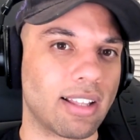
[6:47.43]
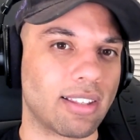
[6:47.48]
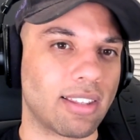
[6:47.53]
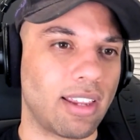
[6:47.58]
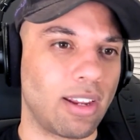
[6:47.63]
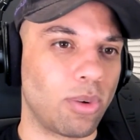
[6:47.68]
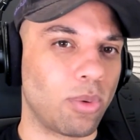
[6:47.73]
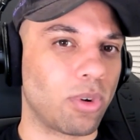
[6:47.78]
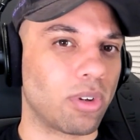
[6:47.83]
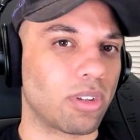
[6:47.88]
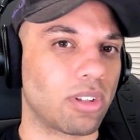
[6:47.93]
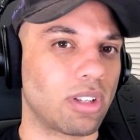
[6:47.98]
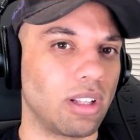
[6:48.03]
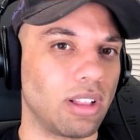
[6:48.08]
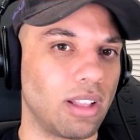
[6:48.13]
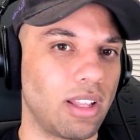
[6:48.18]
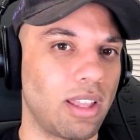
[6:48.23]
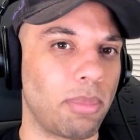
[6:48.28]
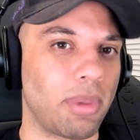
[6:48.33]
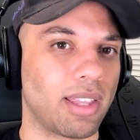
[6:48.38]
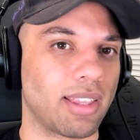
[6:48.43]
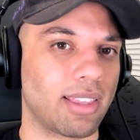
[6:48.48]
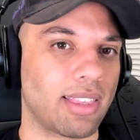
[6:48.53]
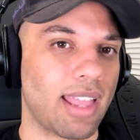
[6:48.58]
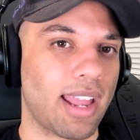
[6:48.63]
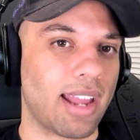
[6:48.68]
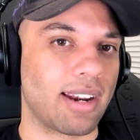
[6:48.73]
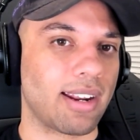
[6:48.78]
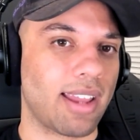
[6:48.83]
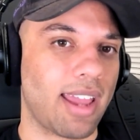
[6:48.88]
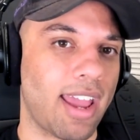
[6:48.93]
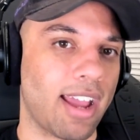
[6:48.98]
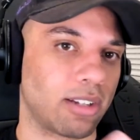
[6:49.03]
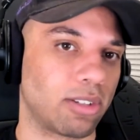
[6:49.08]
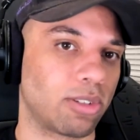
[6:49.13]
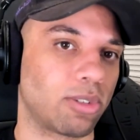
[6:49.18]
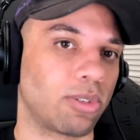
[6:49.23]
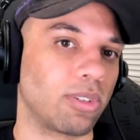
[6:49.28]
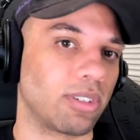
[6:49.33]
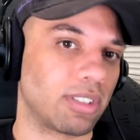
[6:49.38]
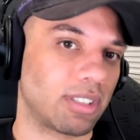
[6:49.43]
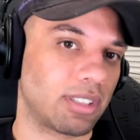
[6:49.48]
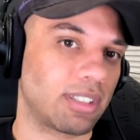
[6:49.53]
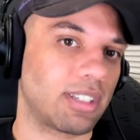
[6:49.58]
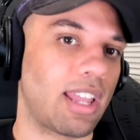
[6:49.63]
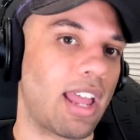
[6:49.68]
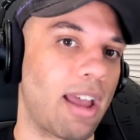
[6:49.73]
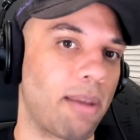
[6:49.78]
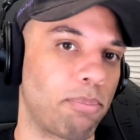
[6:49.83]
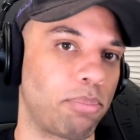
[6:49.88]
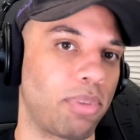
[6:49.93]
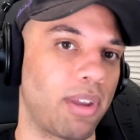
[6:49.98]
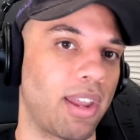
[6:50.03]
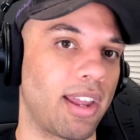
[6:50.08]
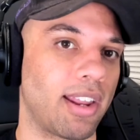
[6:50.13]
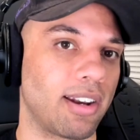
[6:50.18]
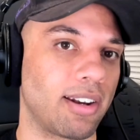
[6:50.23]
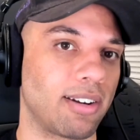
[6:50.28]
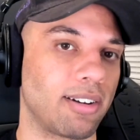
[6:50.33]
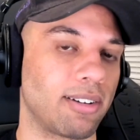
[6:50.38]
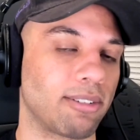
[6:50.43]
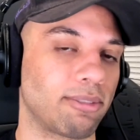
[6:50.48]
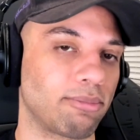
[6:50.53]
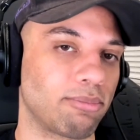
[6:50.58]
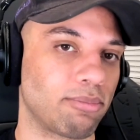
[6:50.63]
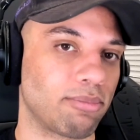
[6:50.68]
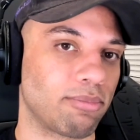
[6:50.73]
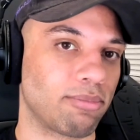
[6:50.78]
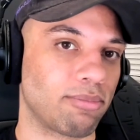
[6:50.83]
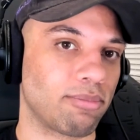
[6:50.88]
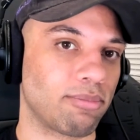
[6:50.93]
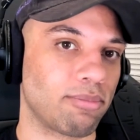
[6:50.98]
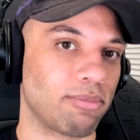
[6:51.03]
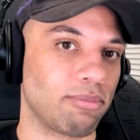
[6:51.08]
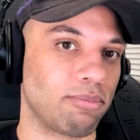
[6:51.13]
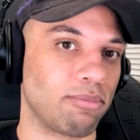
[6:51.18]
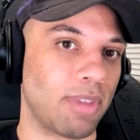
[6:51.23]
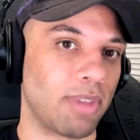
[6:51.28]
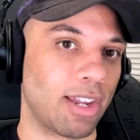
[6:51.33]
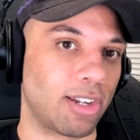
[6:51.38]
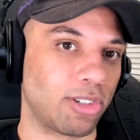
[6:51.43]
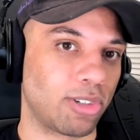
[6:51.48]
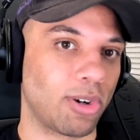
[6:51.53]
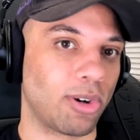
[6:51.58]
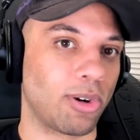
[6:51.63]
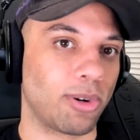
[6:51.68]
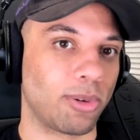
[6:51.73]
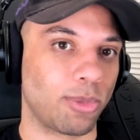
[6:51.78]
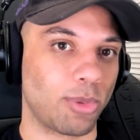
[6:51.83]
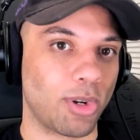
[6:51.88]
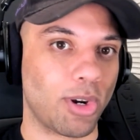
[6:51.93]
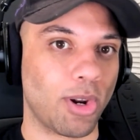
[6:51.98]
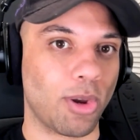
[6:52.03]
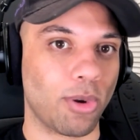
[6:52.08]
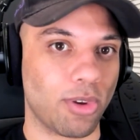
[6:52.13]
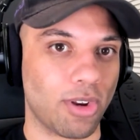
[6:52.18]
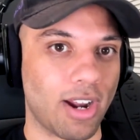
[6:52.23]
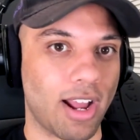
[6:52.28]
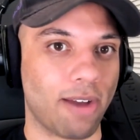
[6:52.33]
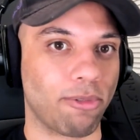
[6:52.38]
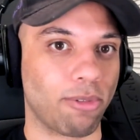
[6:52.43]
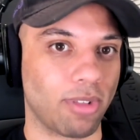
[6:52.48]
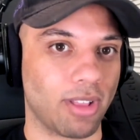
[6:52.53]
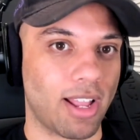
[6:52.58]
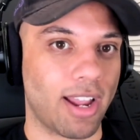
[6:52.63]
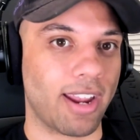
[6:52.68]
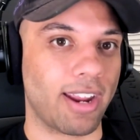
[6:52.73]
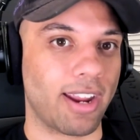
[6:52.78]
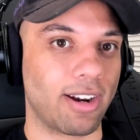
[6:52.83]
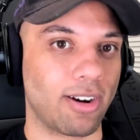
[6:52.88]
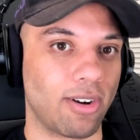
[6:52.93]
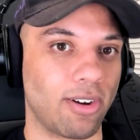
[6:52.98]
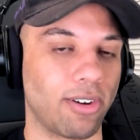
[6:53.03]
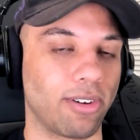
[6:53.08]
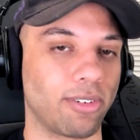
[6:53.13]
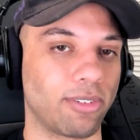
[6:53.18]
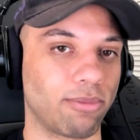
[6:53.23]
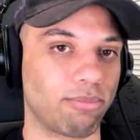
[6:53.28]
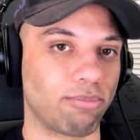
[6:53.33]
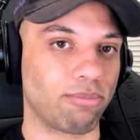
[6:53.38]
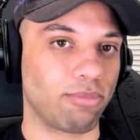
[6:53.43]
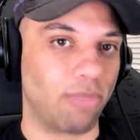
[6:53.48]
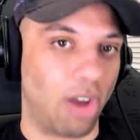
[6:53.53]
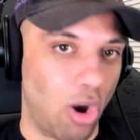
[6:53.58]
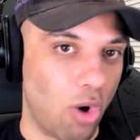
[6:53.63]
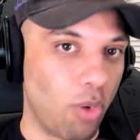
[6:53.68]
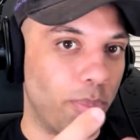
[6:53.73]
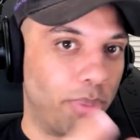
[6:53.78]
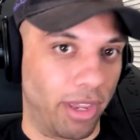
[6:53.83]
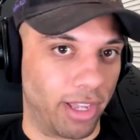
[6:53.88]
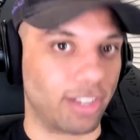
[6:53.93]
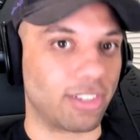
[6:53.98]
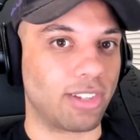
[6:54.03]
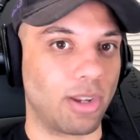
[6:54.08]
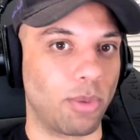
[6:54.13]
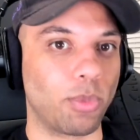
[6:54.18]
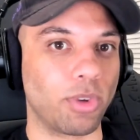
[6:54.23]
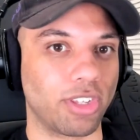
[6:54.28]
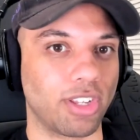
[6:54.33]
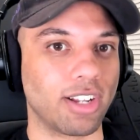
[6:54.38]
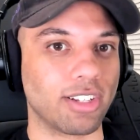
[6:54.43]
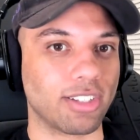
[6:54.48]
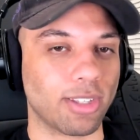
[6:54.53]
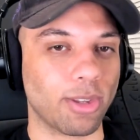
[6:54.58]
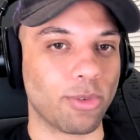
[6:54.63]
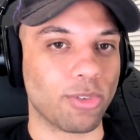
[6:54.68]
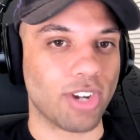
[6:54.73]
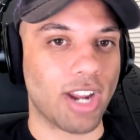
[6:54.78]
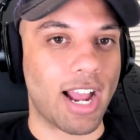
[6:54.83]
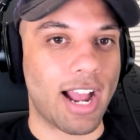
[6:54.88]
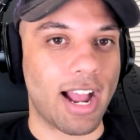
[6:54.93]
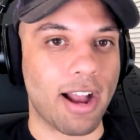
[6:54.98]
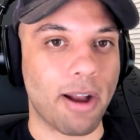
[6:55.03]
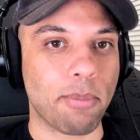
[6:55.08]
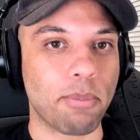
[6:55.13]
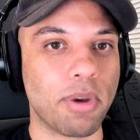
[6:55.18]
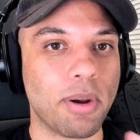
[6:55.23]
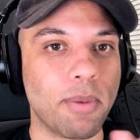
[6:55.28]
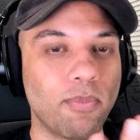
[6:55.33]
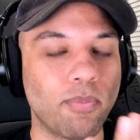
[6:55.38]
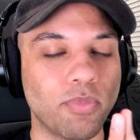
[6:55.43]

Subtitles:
in order to limit that extra step and make sure, you're not reliant on hoping someone does their job,